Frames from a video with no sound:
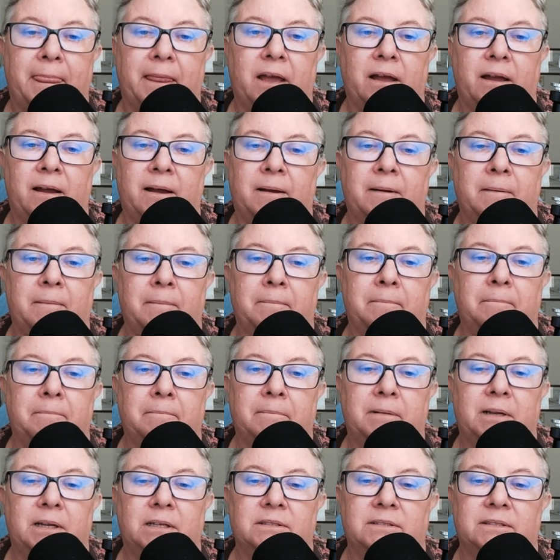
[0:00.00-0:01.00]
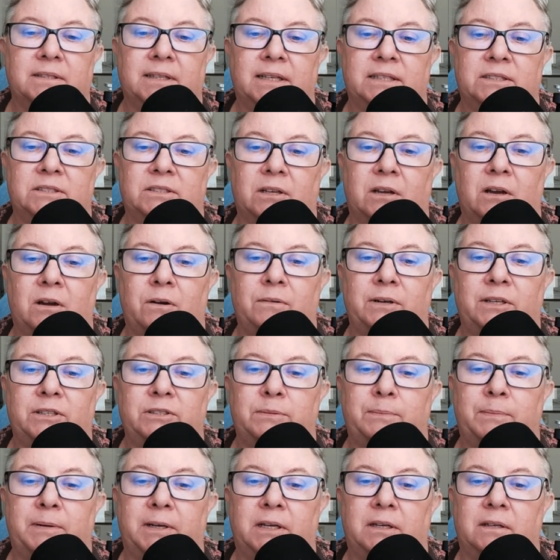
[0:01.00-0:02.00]
because um, that's
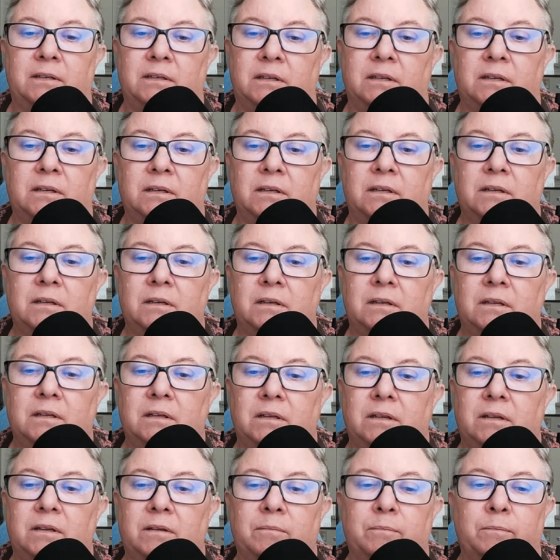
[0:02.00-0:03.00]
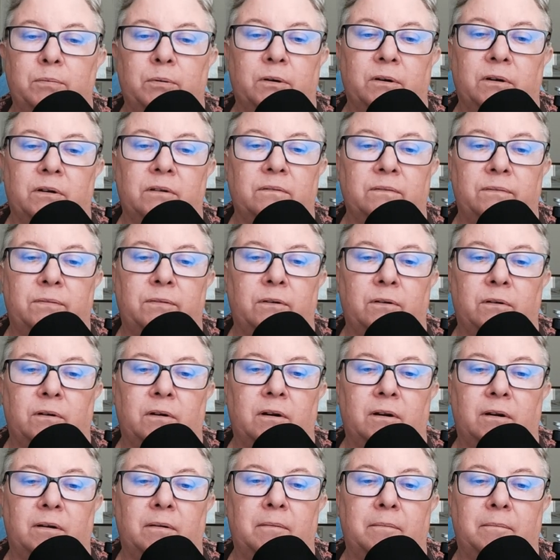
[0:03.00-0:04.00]
always been important
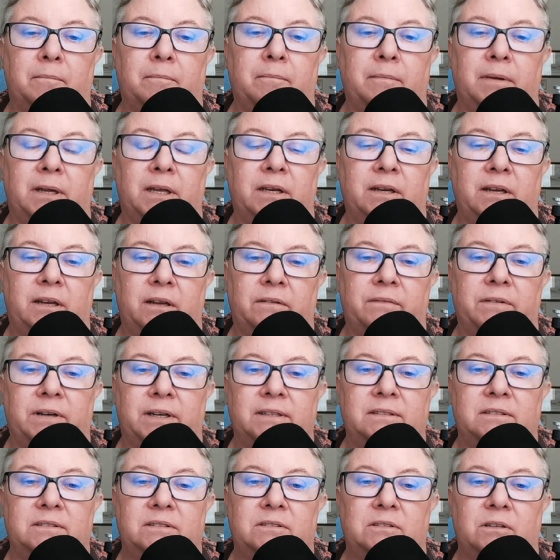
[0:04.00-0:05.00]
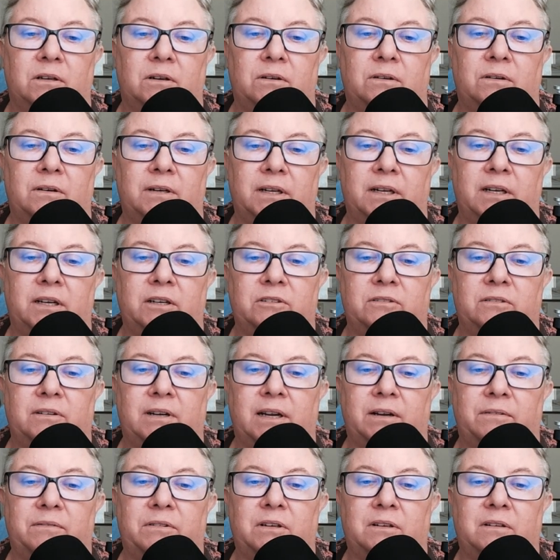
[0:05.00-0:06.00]
for many of us. So air
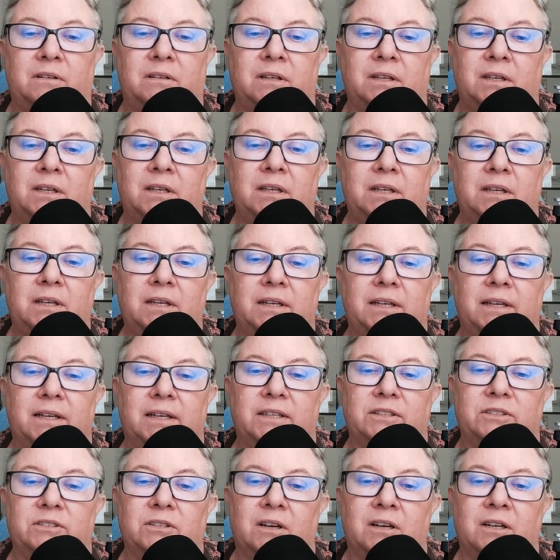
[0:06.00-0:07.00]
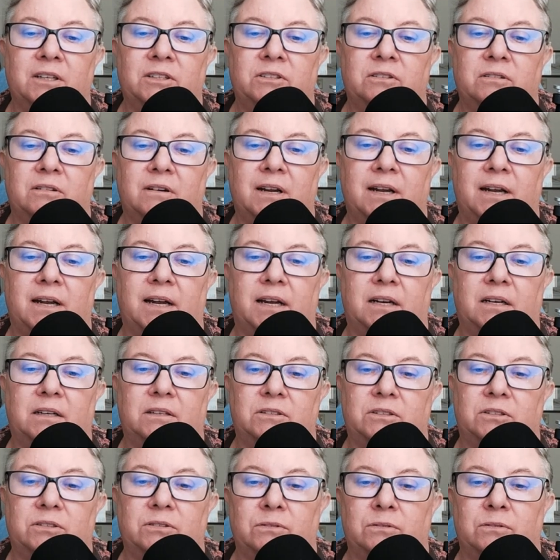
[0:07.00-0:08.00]
travel is on track
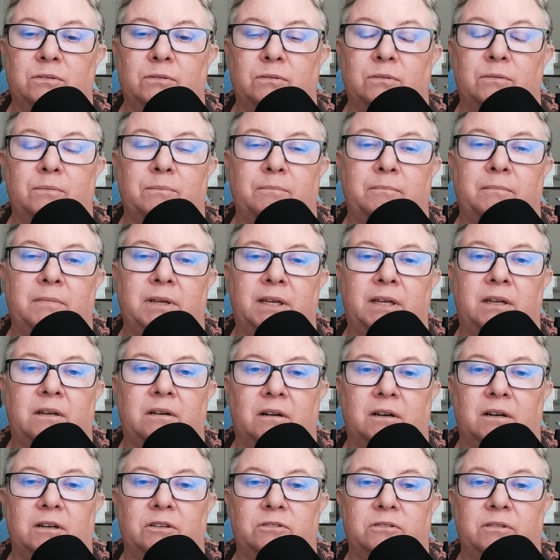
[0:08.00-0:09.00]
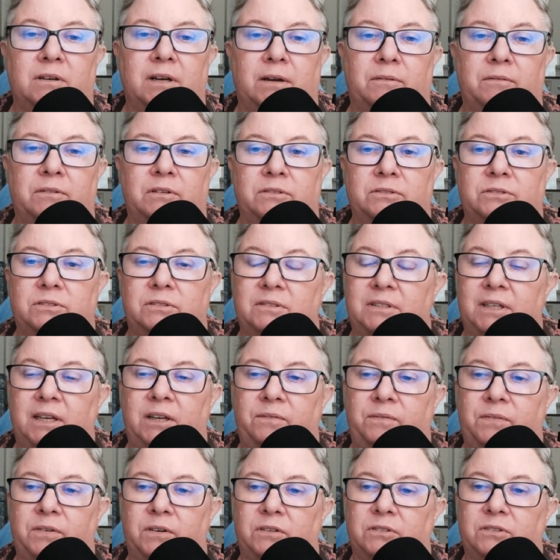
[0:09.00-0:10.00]
to make our travels
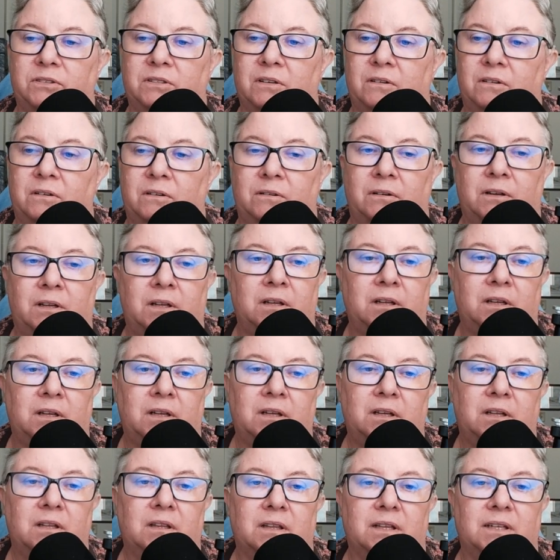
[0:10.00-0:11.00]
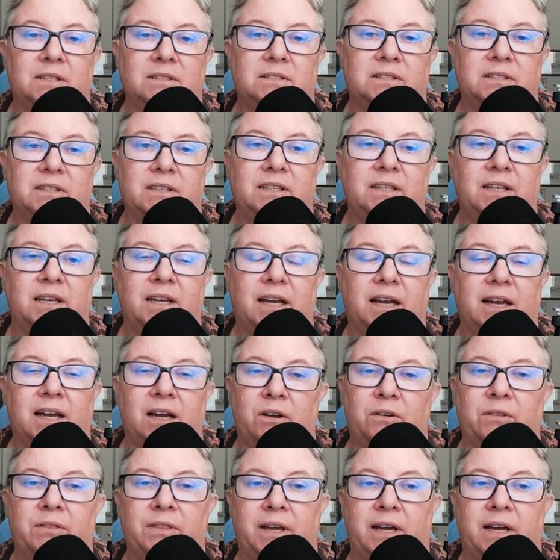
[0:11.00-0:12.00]
safer. So let's see
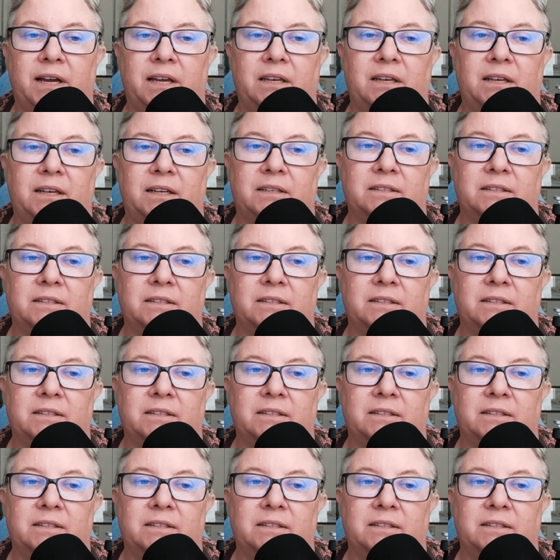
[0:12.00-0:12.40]
how that